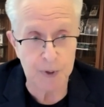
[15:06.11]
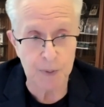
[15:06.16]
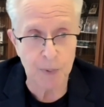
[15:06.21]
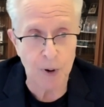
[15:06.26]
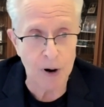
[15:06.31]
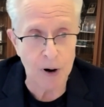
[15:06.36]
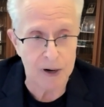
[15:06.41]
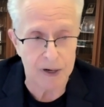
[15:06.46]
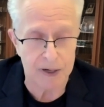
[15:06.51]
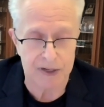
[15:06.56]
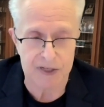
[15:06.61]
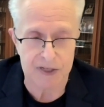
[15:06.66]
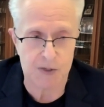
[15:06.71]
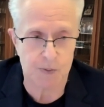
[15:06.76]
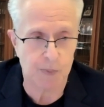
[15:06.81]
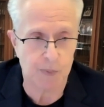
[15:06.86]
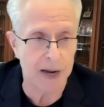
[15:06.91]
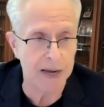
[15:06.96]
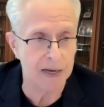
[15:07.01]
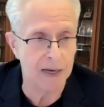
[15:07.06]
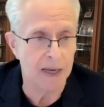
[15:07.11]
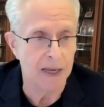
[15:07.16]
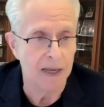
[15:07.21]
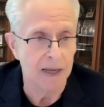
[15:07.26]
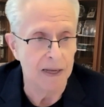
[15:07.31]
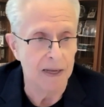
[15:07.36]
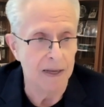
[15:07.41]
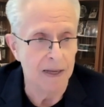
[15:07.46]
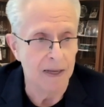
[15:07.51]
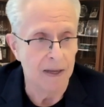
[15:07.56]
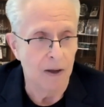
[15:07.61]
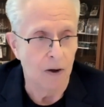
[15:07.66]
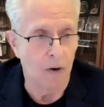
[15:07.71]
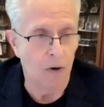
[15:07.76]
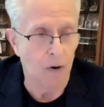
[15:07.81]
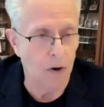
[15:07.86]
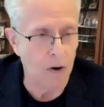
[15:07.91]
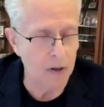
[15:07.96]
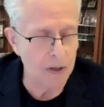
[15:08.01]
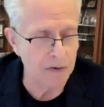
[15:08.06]
apart, despite
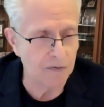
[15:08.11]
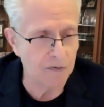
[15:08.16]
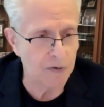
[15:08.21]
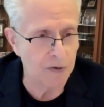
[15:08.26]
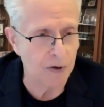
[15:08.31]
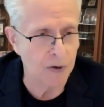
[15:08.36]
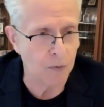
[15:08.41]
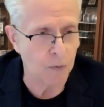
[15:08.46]
all of the